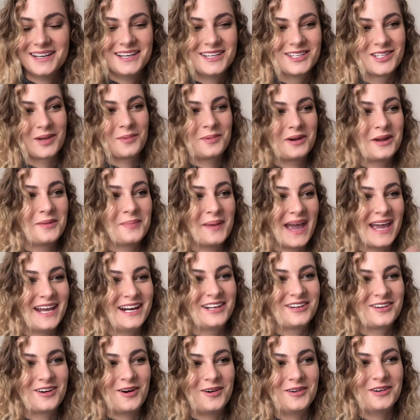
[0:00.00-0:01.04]
So I'm gonna paint
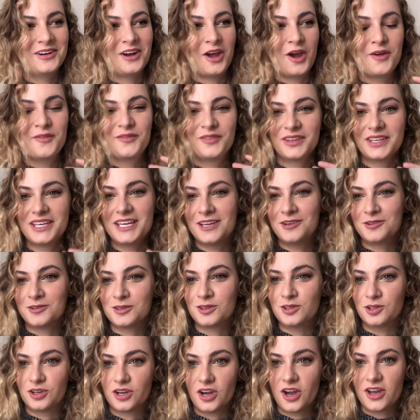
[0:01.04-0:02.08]
it gold and hopefully
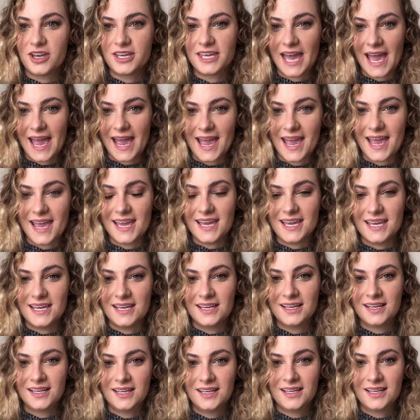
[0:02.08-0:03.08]
it'll look okay